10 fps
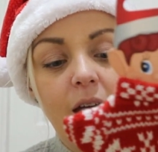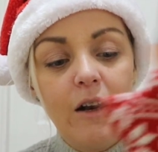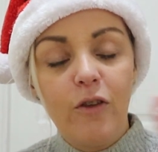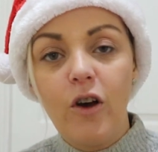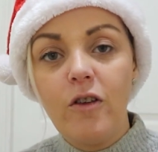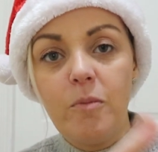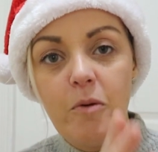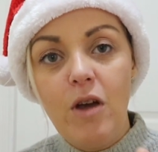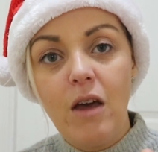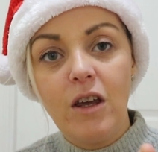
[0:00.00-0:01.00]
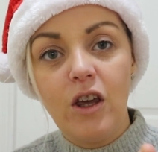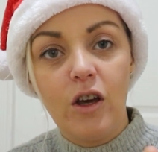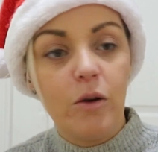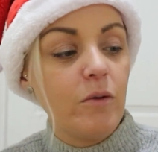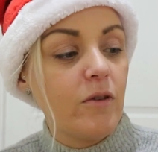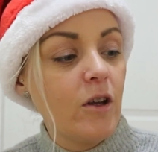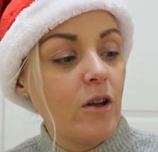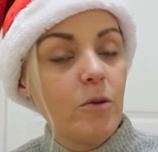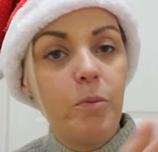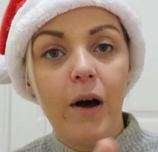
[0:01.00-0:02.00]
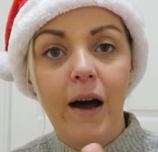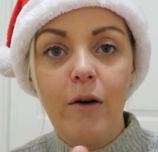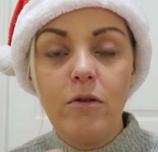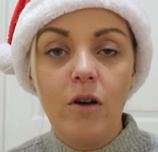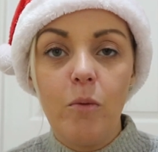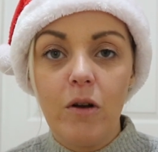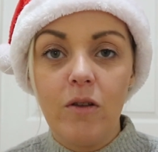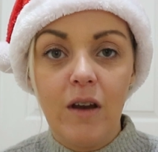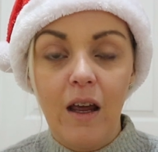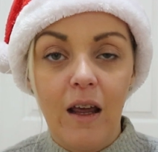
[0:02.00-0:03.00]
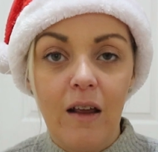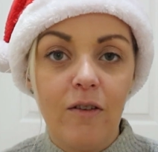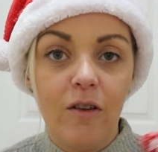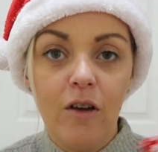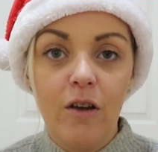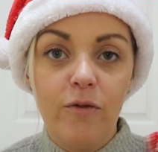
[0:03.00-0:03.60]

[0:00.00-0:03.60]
I just thought this would be really cute to put out on one of the days